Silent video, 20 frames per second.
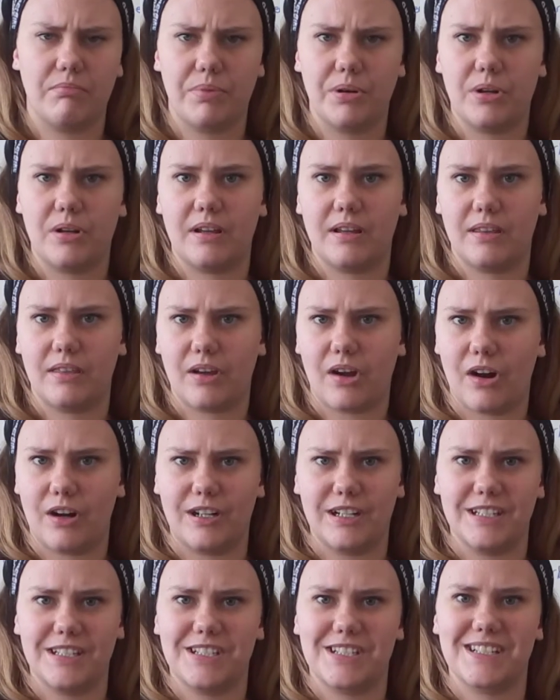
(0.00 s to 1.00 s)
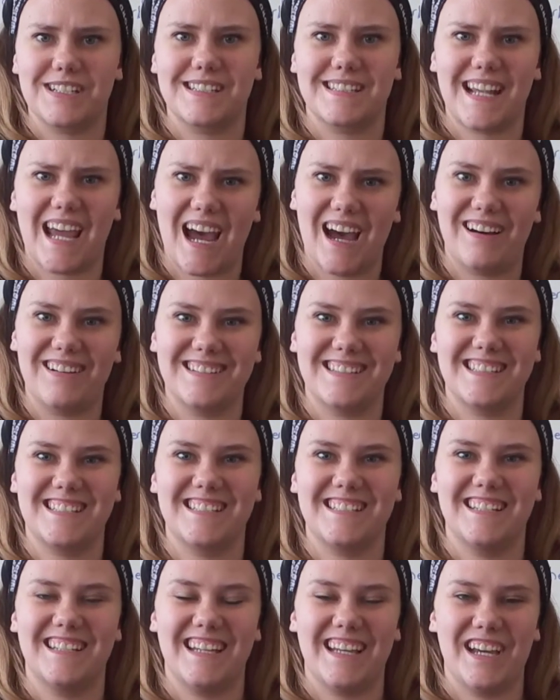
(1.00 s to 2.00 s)
putting the oranges out
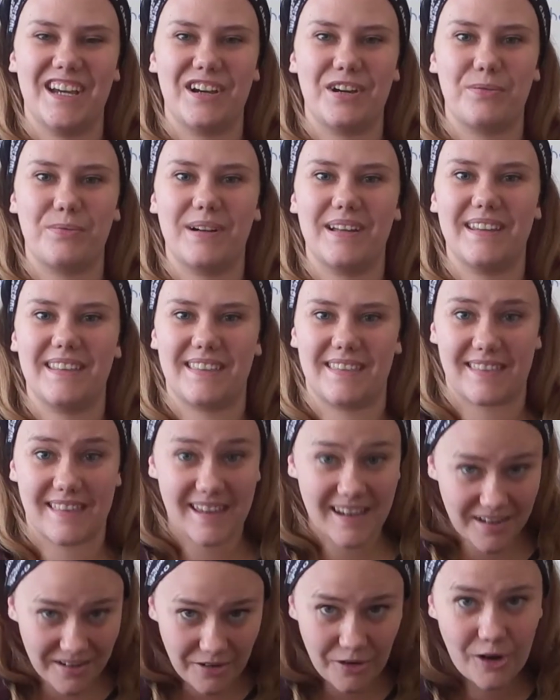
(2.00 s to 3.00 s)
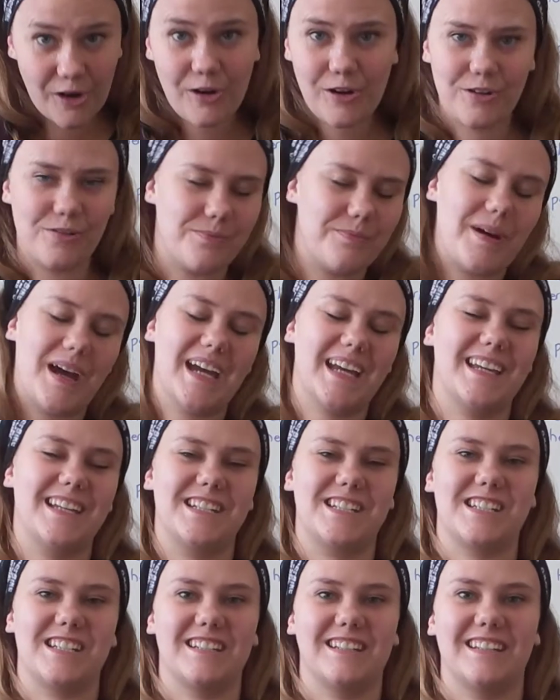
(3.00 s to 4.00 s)
with their own
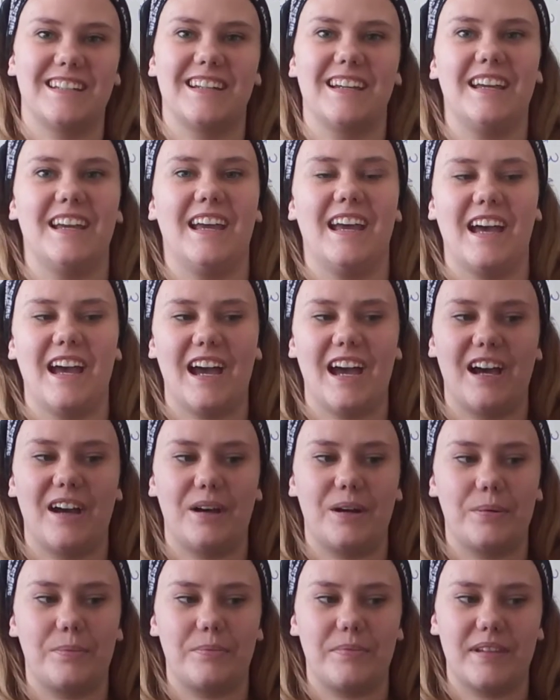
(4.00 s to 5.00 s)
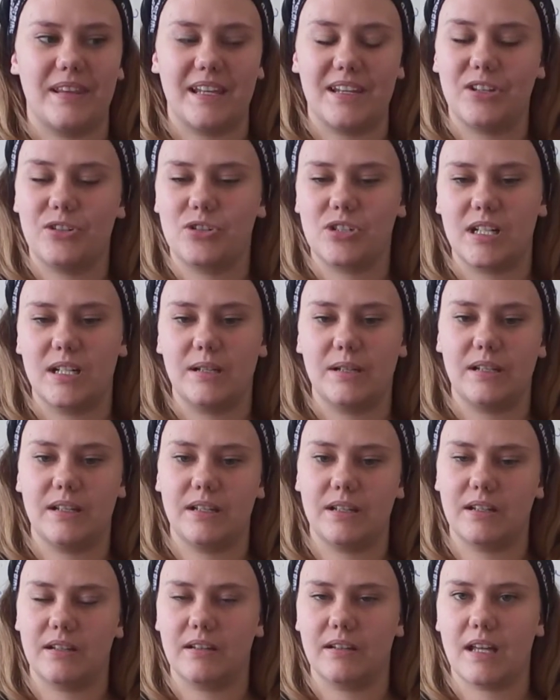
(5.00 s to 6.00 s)
packaging. They
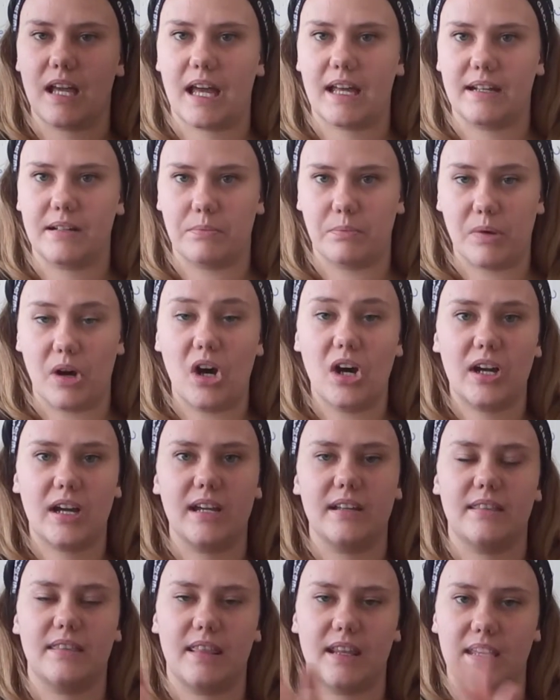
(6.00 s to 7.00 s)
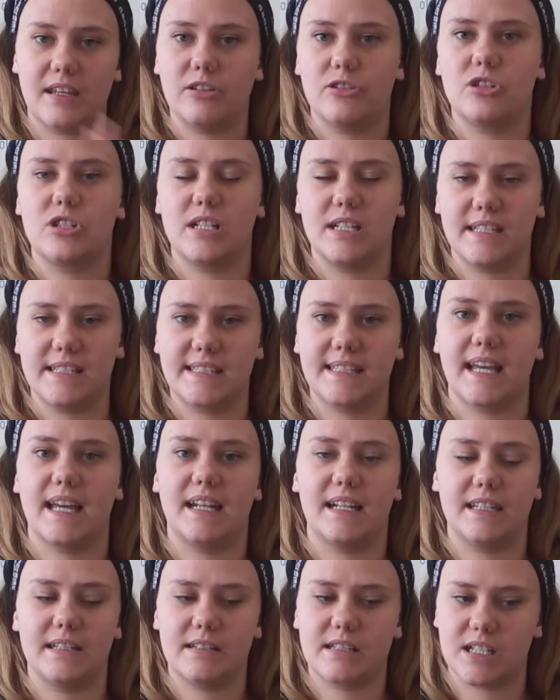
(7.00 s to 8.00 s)
usually, at a market, they usually
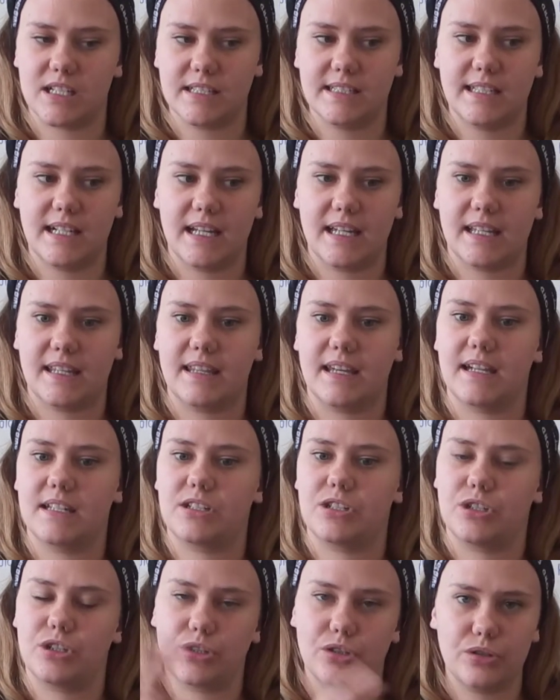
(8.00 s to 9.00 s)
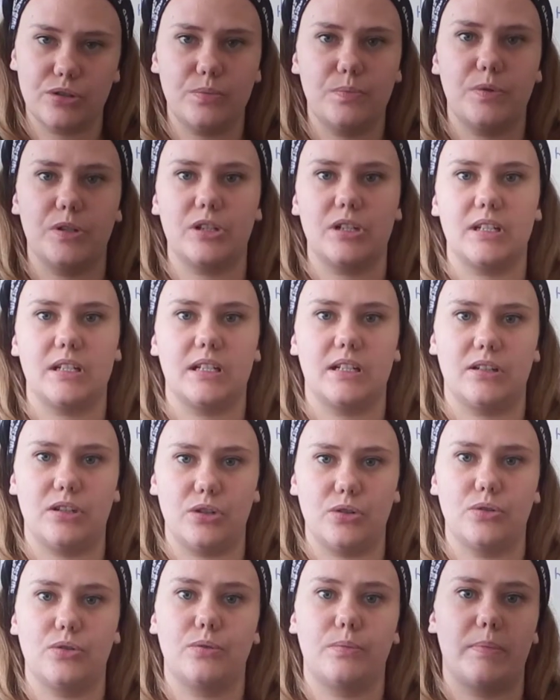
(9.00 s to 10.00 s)
sell it just like that. You put it in
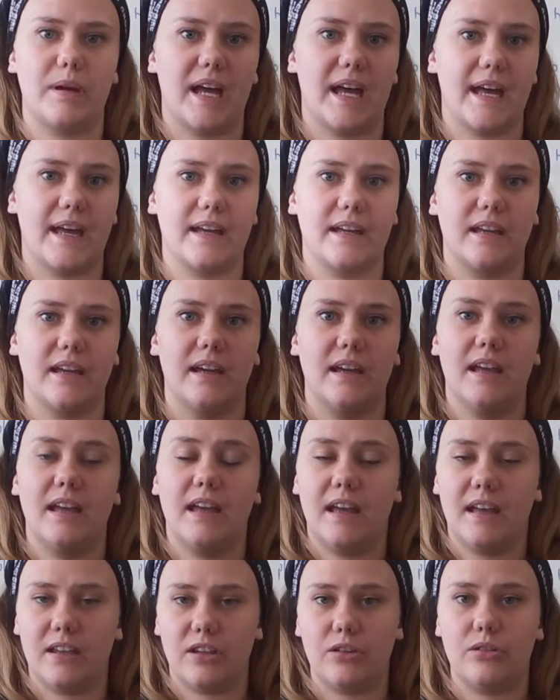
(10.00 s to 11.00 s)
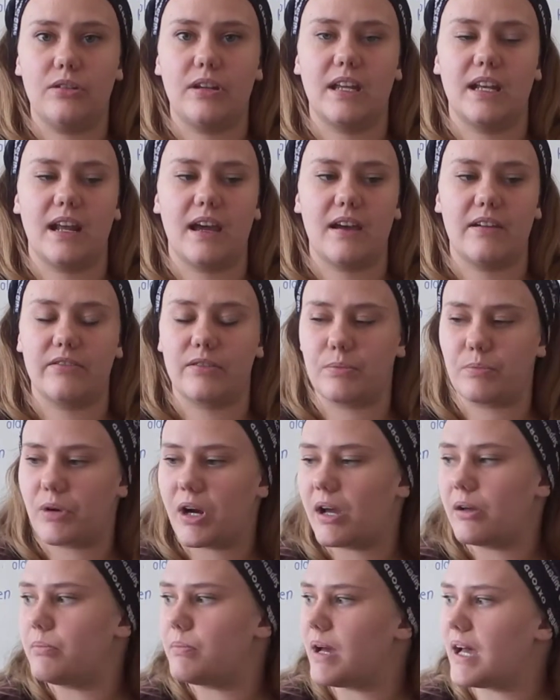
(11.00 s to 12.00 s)
your bag. You can have a
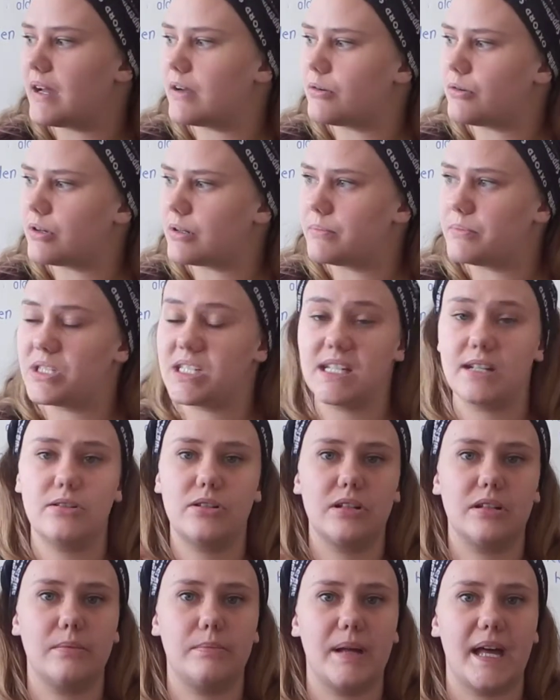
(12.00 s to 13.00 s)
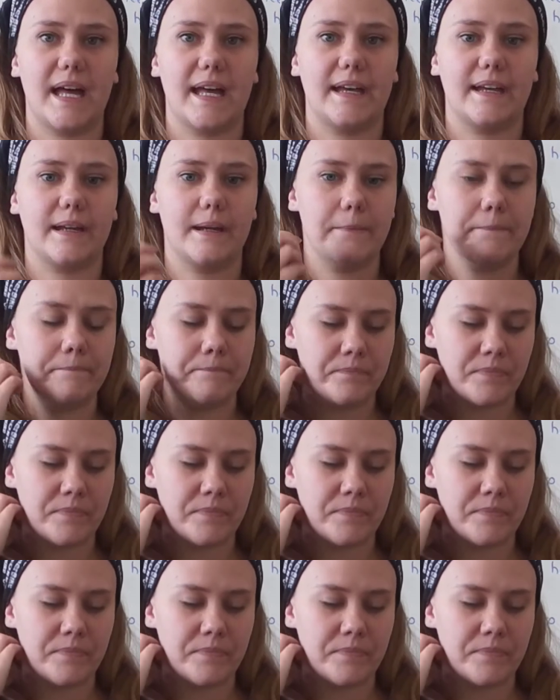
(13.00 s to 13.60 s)
brown bag or a material bag,